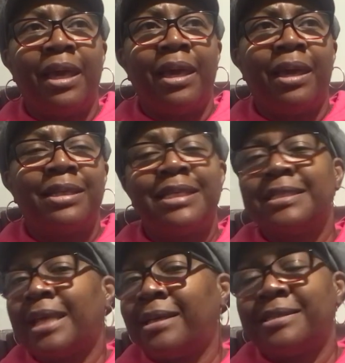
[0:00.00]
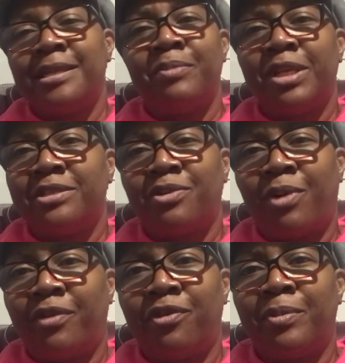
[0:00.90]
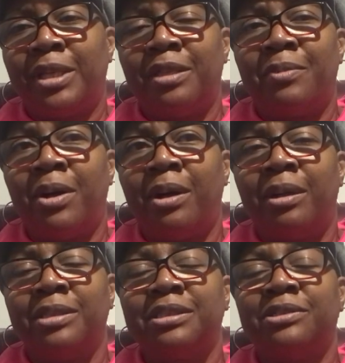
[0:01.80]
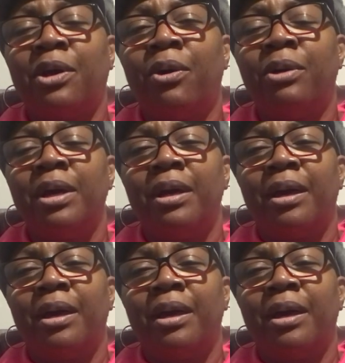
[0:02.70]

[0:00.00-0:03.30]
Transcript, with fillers: And it's like 10 minutes away from me, the mall. So